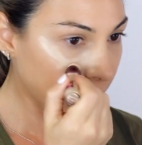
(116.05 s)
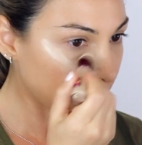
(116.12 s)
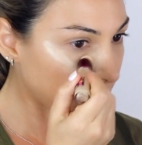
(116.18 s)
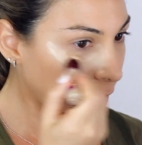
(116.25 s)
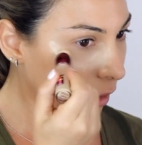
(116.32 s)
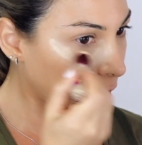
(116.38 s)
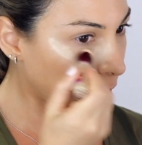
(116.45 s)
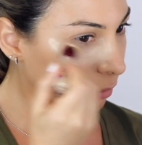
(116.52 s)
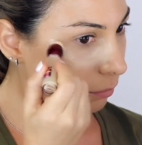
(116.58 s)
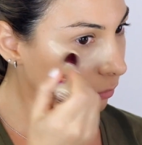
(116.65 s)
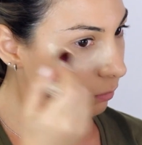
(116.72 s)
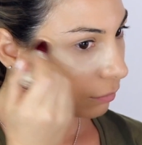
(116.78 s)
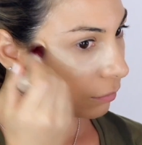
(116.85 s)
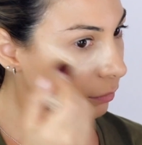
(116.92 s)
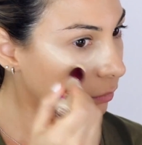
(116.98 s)
It's like
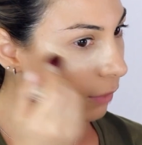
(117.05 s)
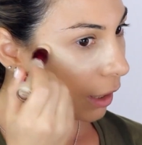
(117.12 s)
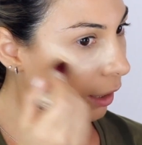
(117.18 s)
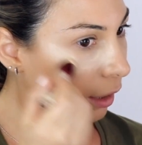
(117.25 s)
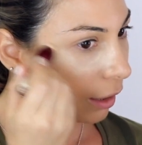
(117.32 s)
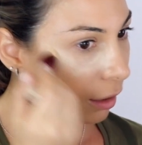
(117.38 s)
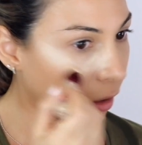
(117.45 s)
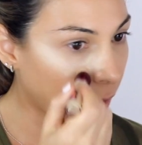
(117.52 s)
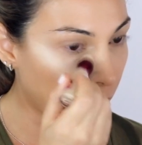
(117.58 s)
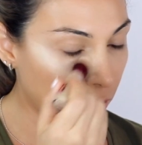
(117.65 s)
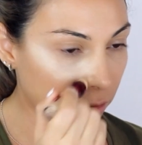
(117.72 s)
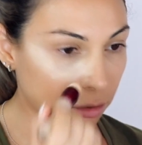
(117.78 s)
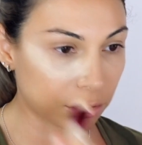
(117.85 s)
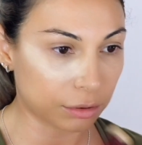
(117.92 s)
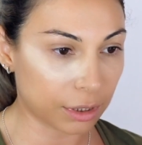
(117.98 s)
highlight and
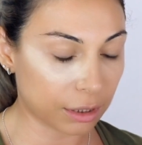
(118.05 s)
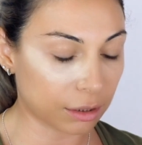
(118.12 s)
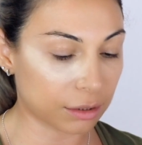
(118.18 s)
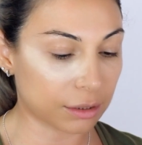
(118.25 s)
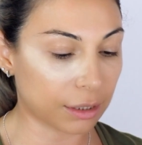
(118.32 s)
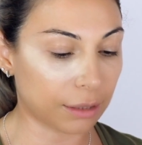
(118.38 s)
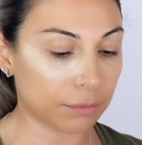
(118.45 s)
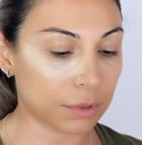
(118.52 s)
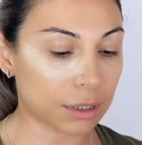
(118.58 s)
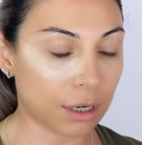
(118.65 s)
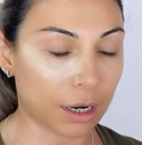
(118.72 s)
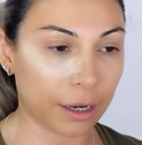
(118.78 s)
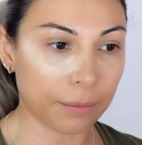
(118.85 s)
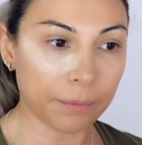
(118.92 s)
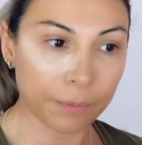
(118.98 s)
contour at the same
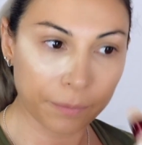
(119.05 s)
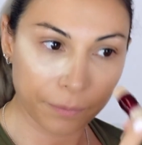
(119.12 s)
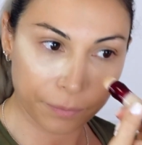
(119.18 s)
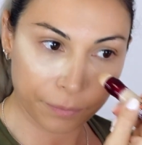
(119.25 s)
time.